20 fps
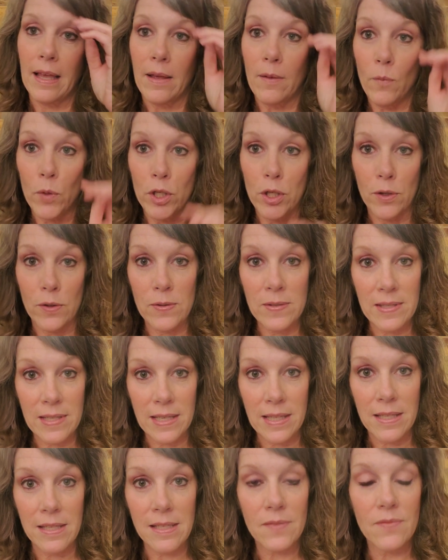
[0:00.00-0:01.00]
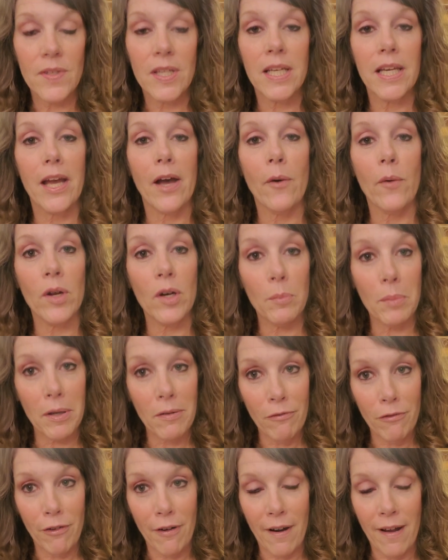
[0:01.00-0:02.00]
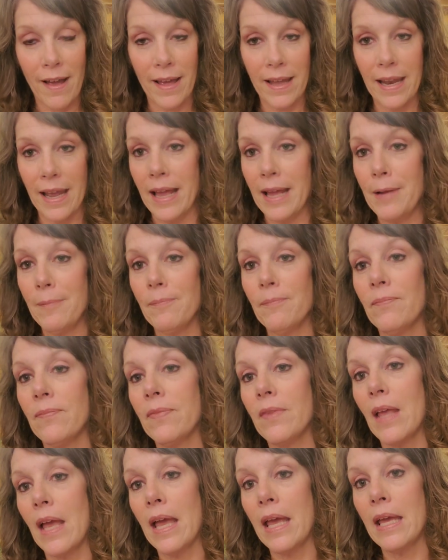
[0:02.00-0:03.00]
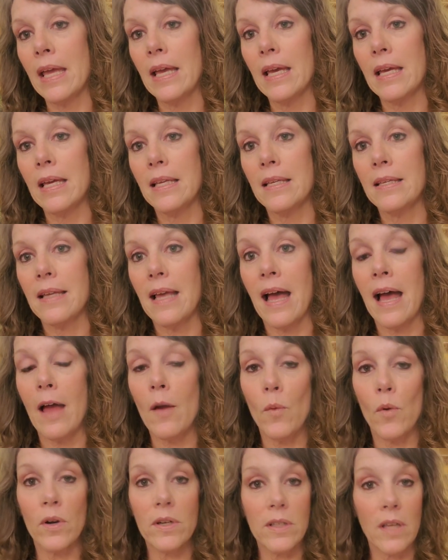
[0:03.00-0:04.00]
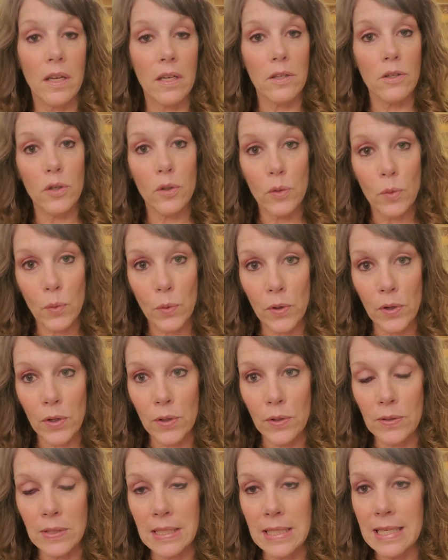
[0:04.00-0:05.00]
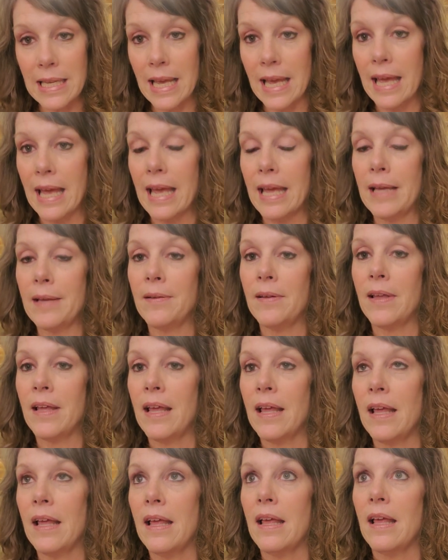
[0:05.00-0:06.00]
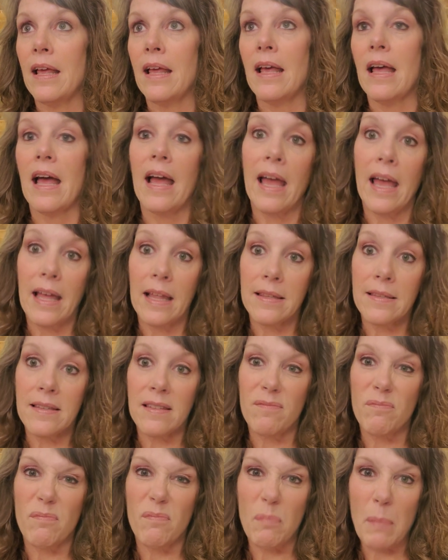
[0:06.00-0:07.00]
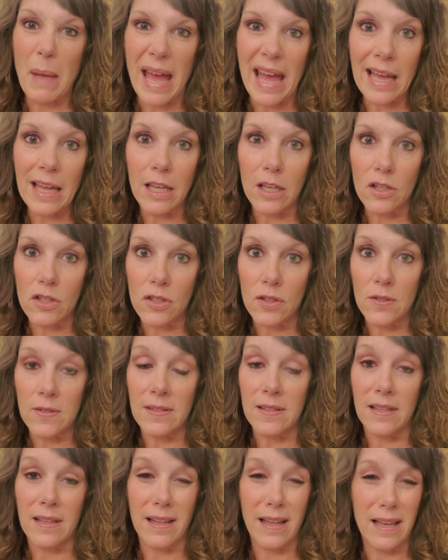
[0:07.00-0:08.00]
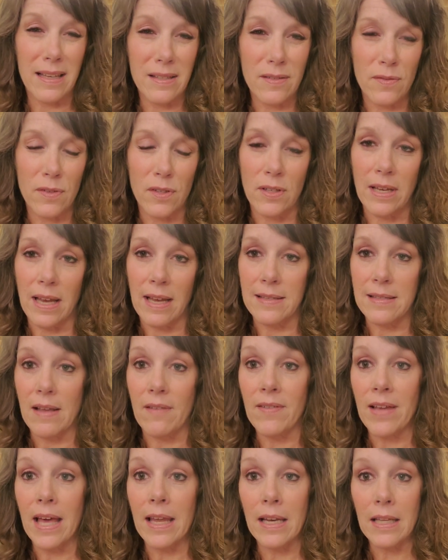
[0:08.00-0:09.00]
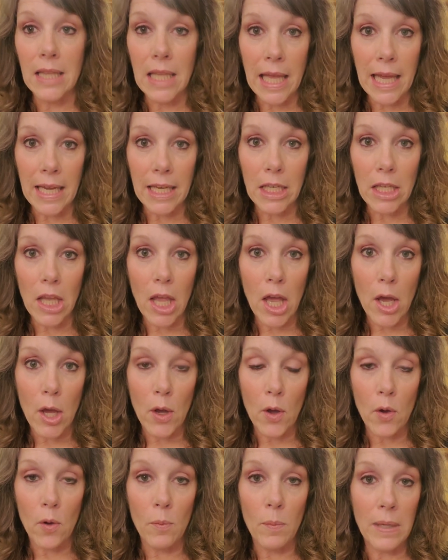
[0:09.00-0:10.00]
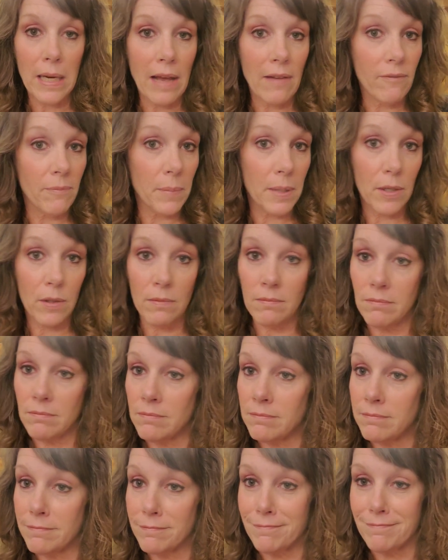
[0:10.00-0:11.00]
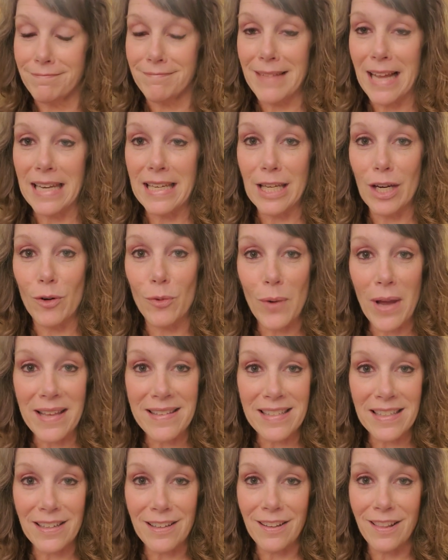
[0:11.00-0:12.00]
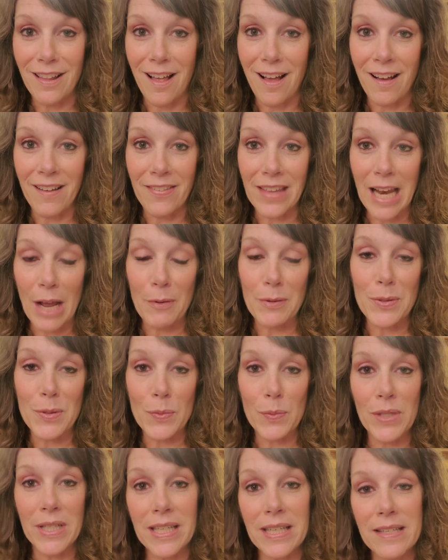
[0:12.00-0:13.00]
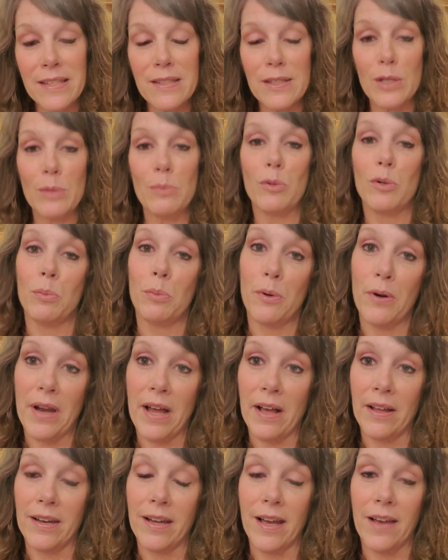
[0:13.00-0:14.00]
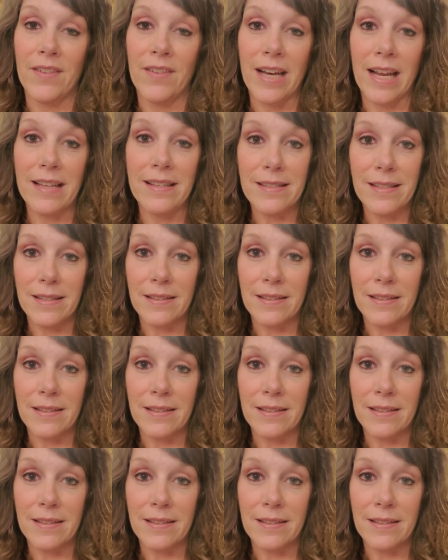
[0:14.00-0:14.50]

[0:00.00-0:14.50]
When you see this video, it'll be Friday, and I worked on a tutorial today. I had some back issues the last few days. I've kind of laid low, but I've been, I did a resin clock that I was really super proud of, and I,